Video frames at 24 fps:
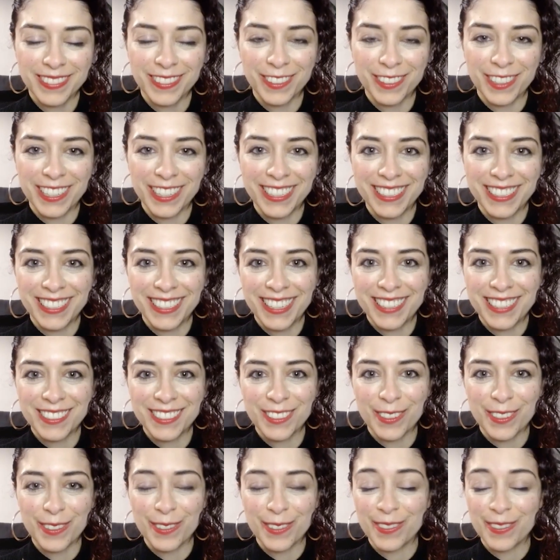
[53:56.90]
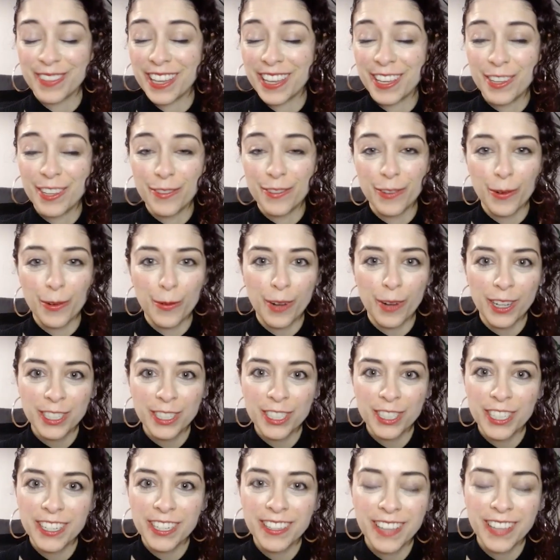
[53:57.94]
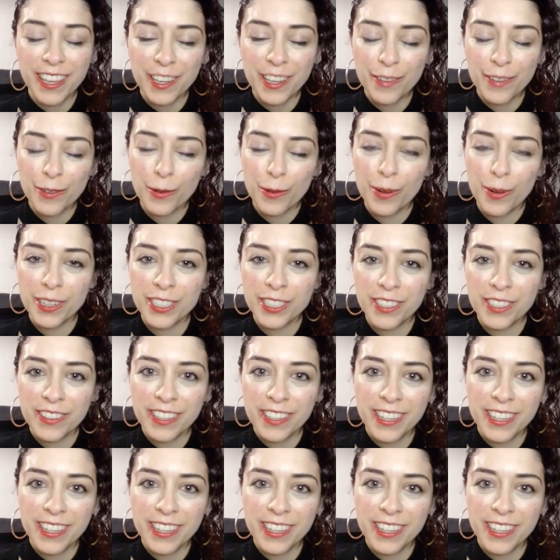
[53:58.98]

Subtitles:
Great. So thank you for watching. Thank you for watching